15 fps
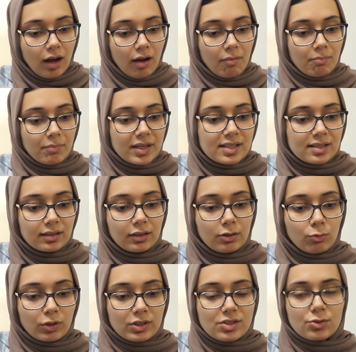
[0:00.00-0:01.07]
Basically,
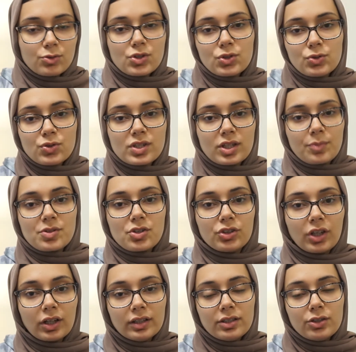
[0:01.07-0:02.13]
once those 2 steps are
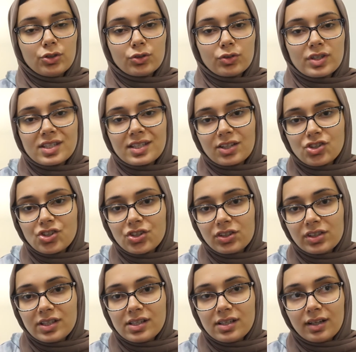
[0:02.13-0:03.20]
done, you're
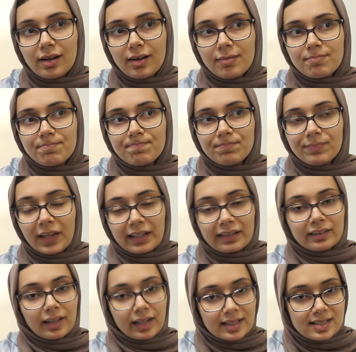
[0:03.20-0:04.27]
essentially
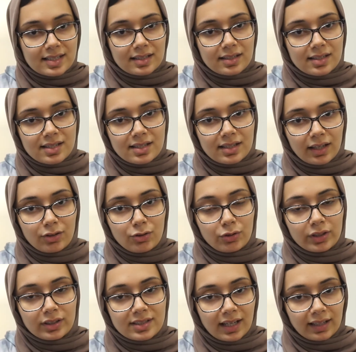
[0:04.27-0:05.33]
licensed, and you
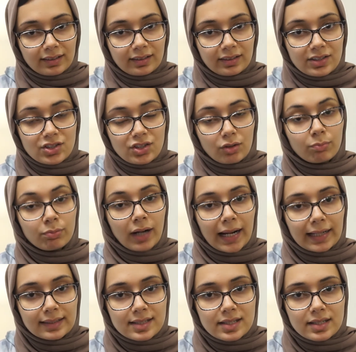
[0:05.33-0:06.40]
can technically start
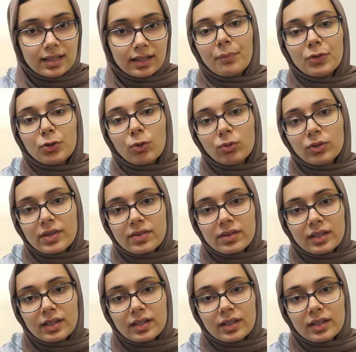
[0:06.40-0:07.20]
practicing. The only thing